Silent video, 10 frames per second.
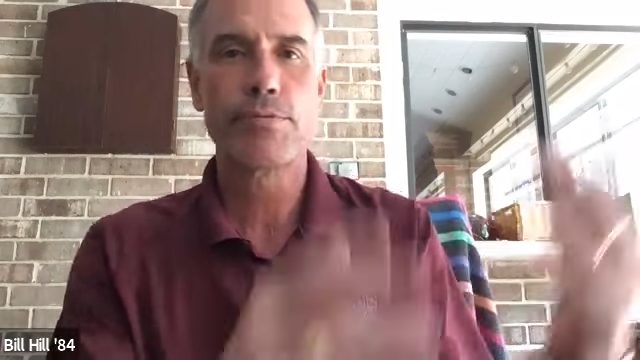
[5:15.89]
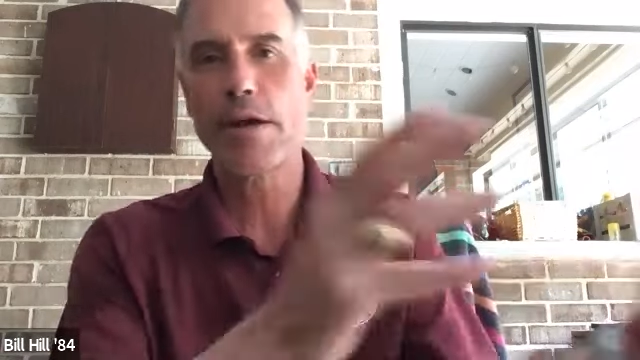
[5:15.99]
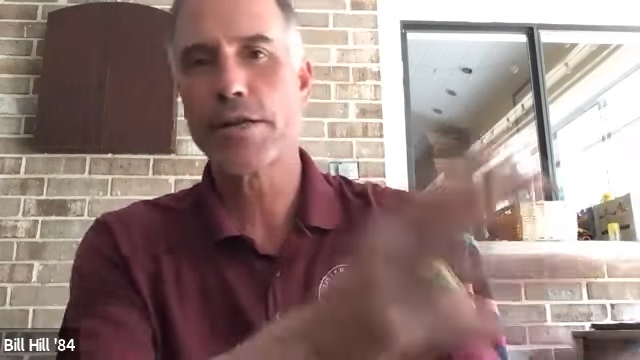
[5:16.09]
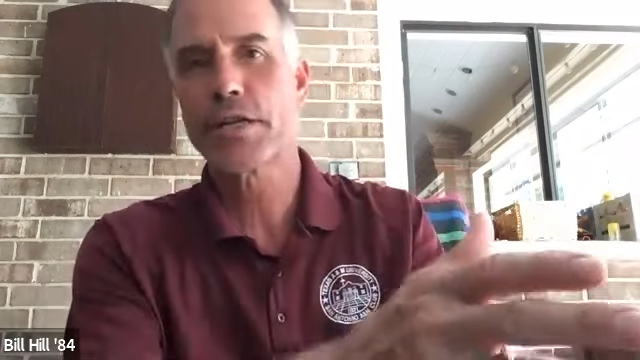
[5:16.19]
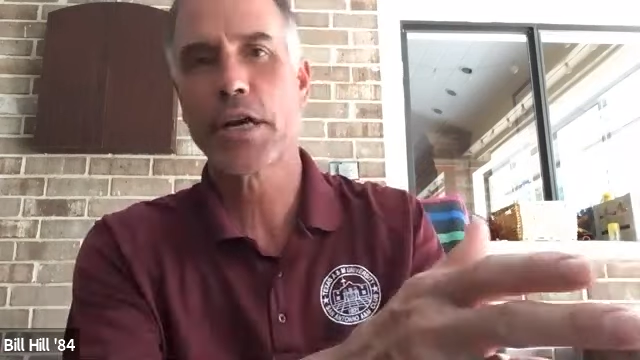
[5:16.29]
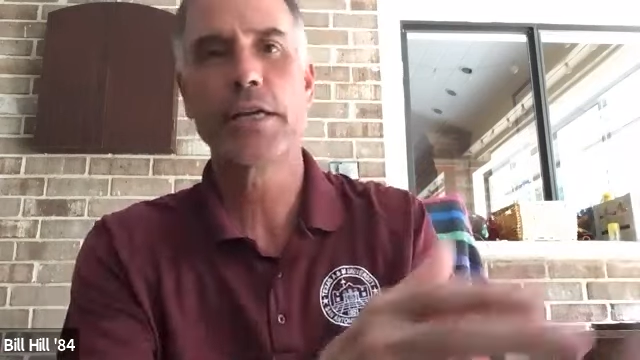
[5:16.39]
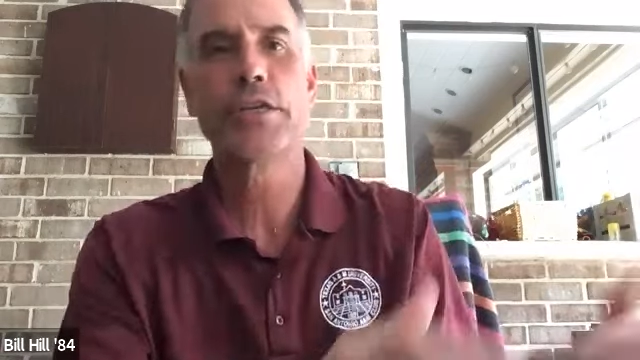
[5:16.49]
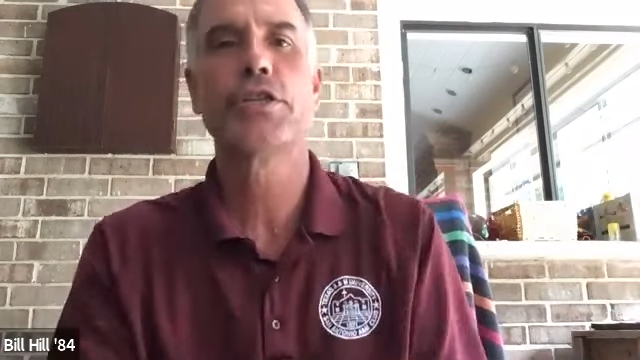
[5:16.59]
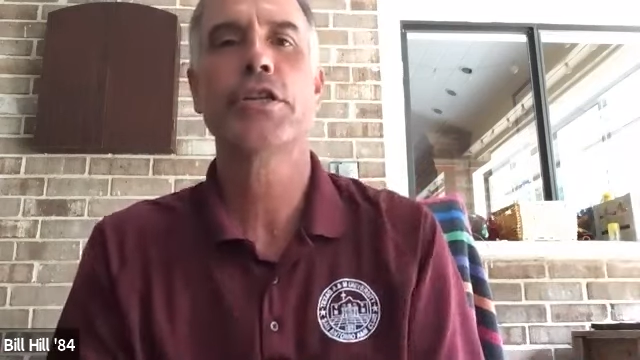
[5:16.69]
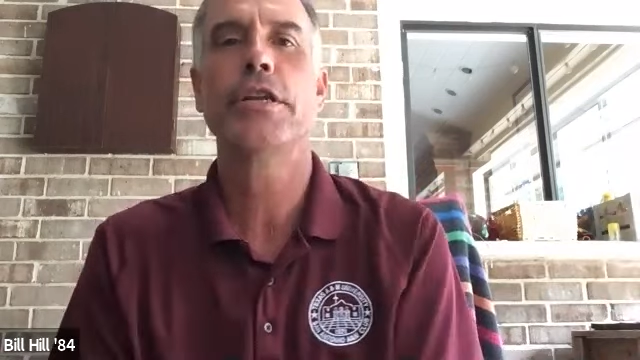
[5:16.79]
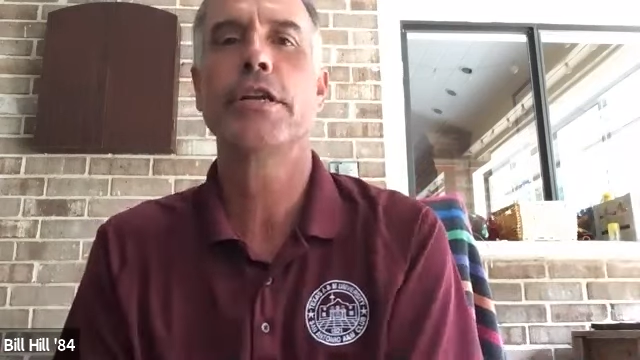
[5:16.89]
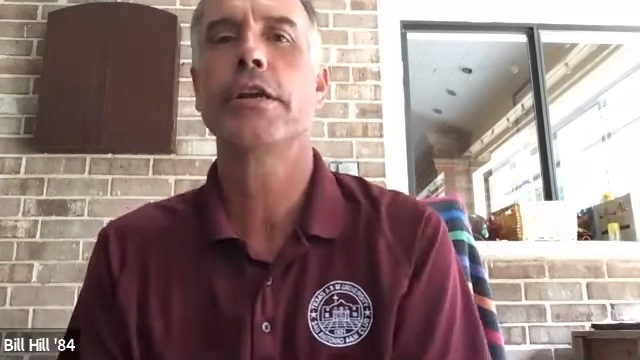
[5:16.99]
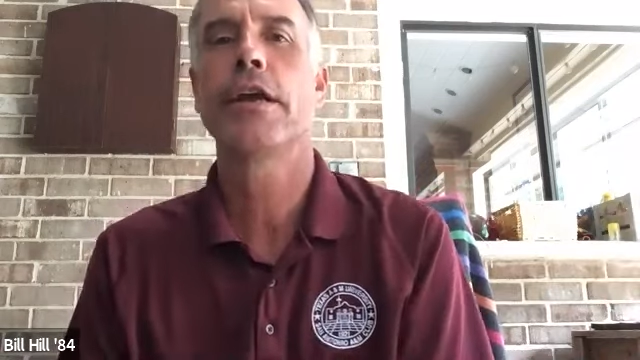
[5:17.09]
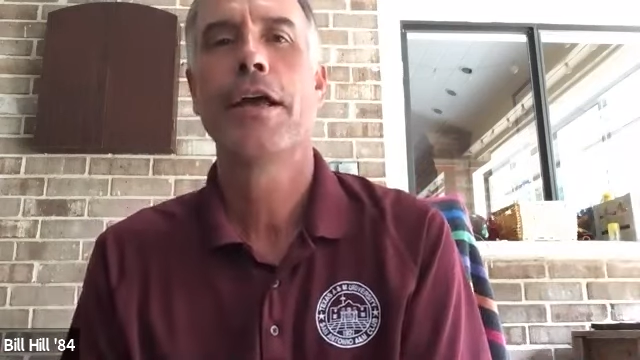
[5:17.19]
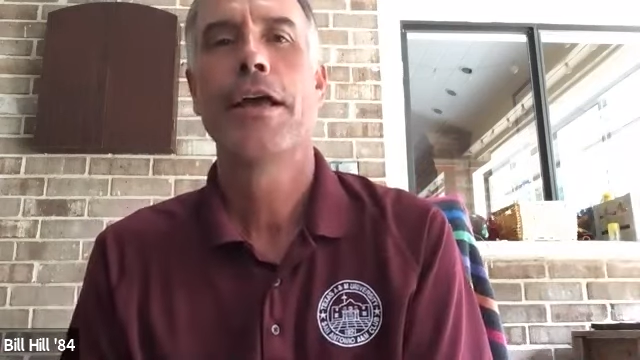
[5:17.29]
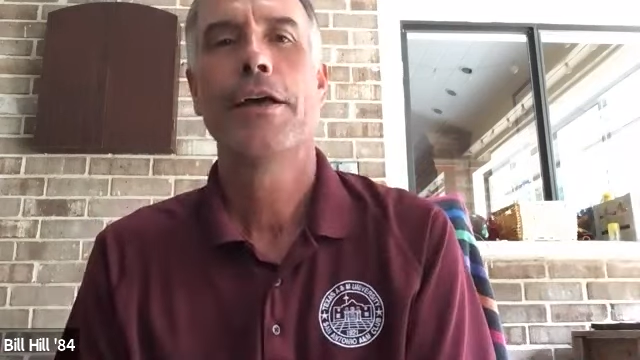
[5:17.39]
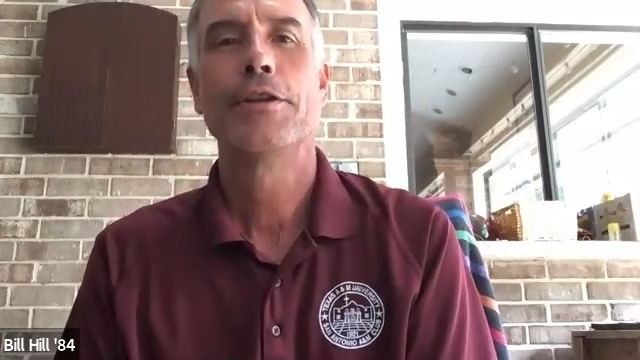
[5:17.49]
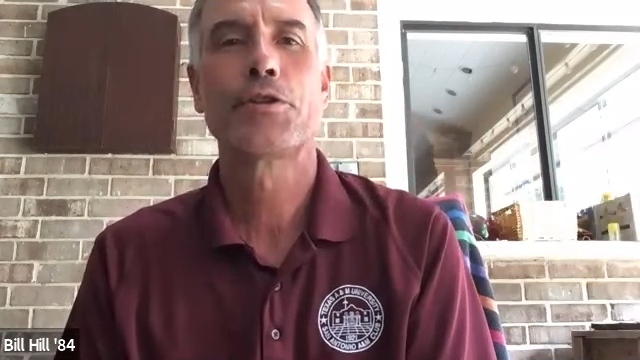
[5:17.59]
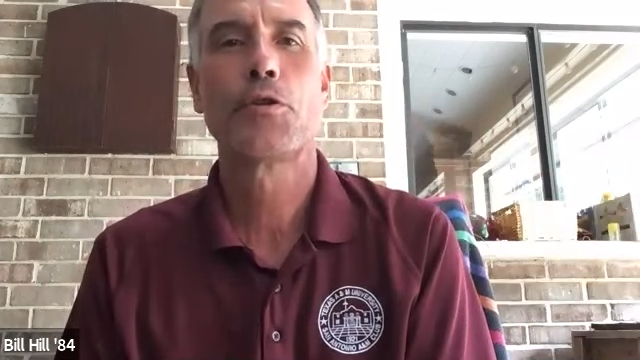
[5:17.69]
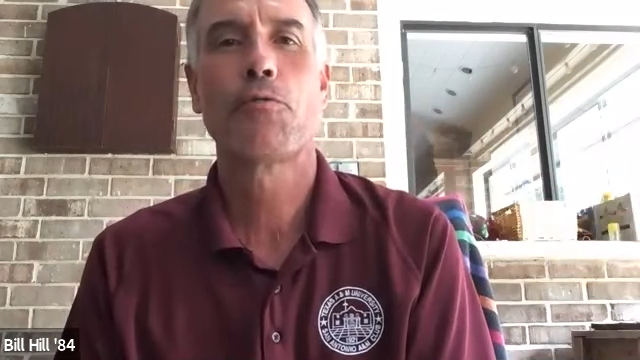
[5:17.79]
assigned seating and
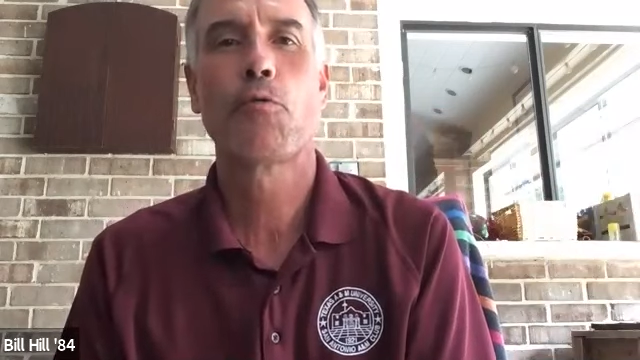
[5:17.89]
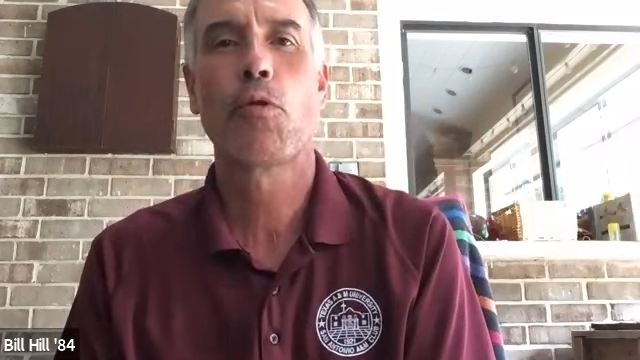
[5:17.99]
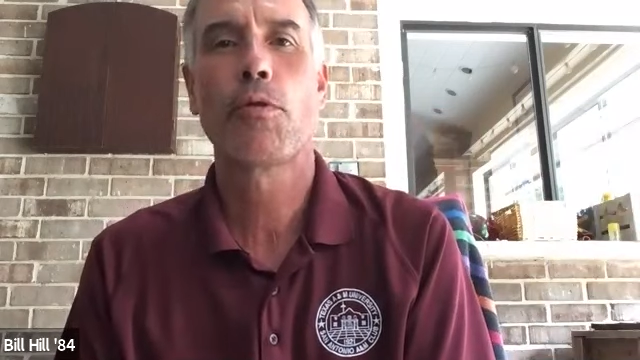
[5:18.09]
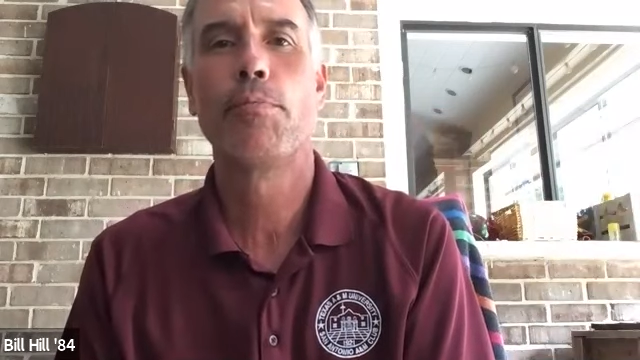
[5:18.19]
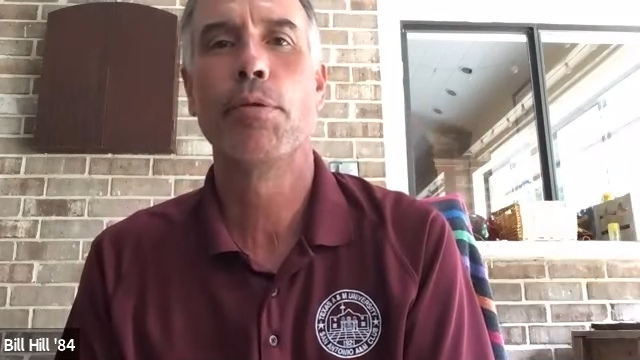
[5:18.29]
so forth.